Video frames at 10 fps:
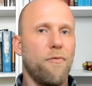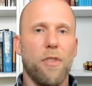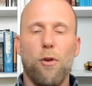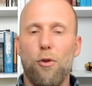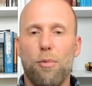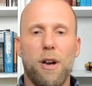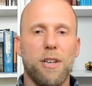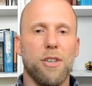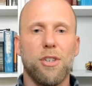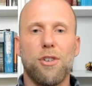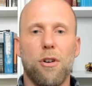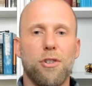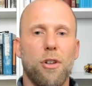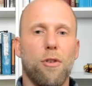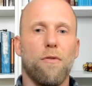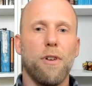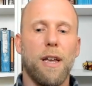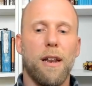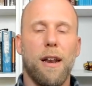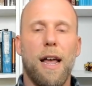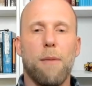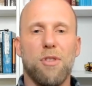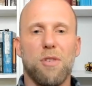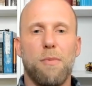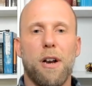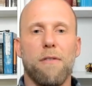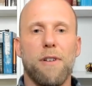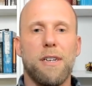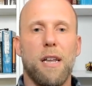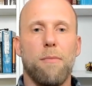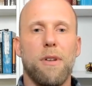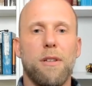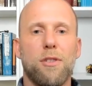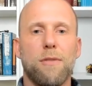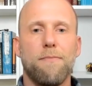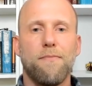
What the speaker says: The whole process starts all over again, and it happens about every 10 minutes.